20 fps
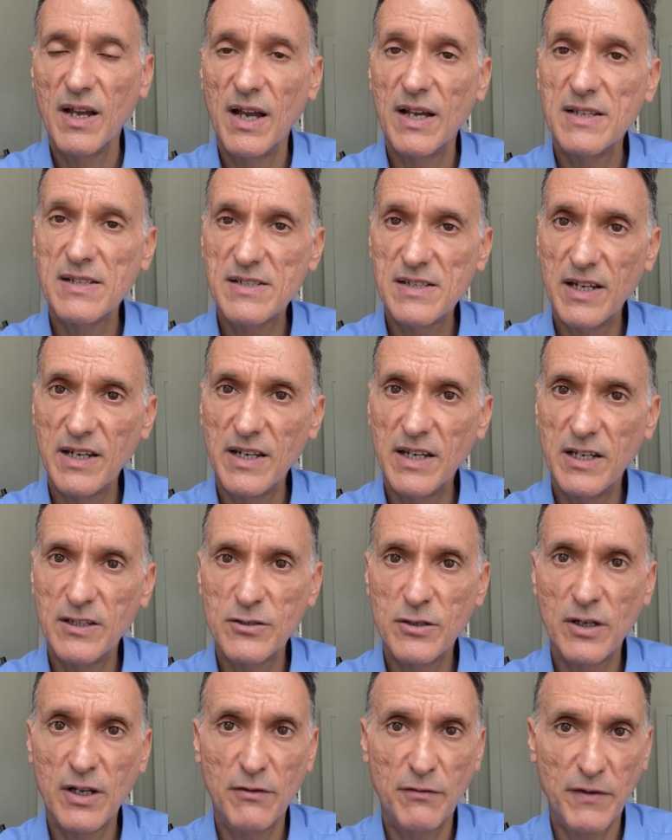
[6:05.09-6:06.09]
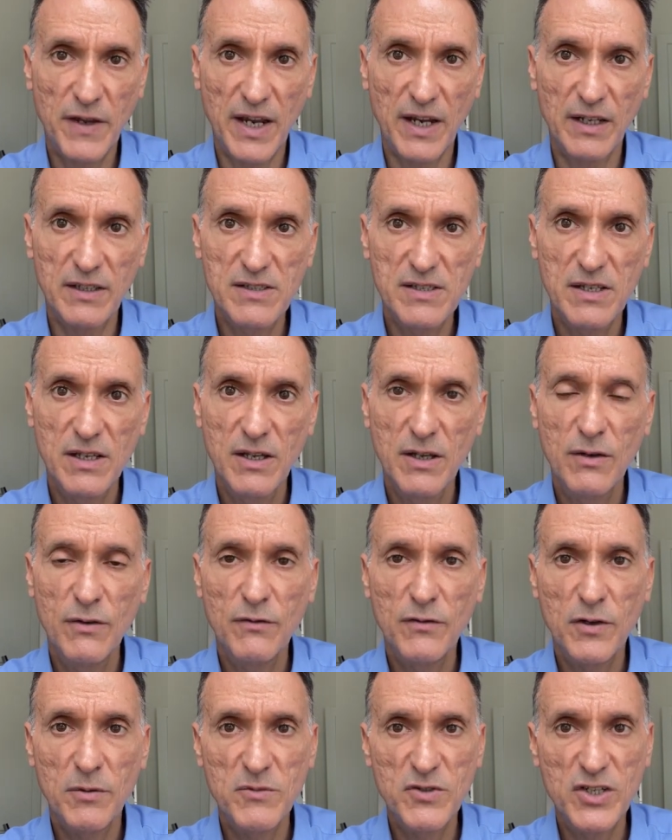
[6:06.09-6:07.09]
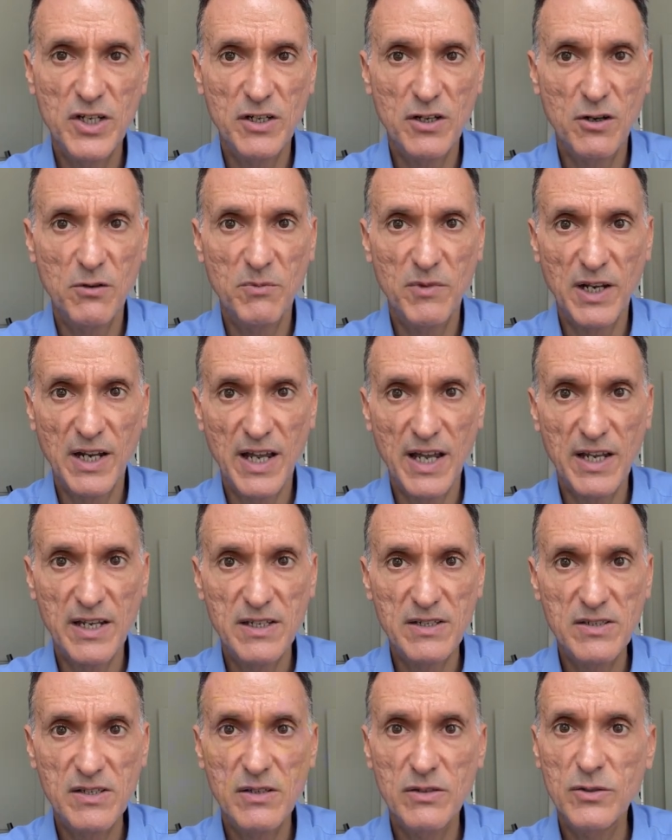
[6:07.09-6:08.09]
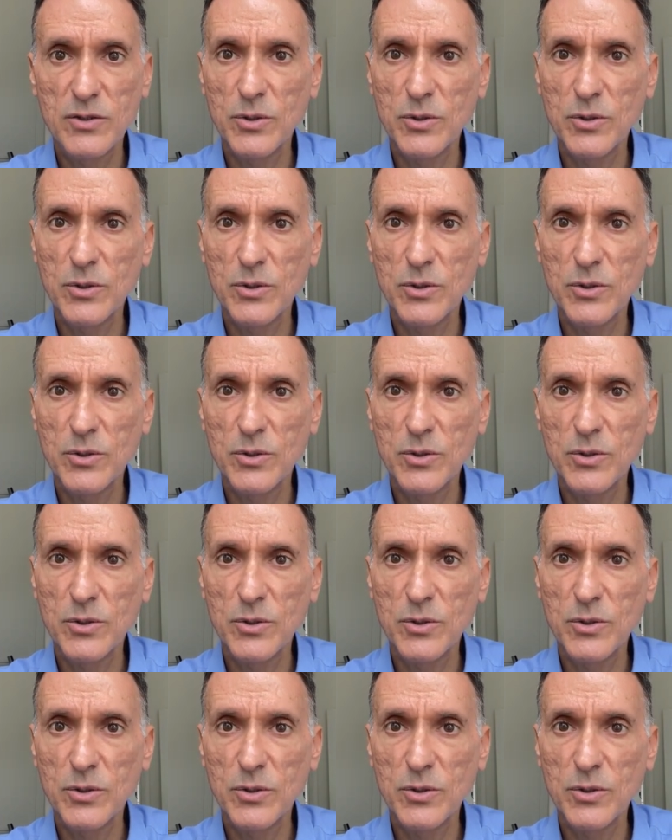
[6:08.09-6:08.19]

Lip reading: and psychiatric effects, from general malaise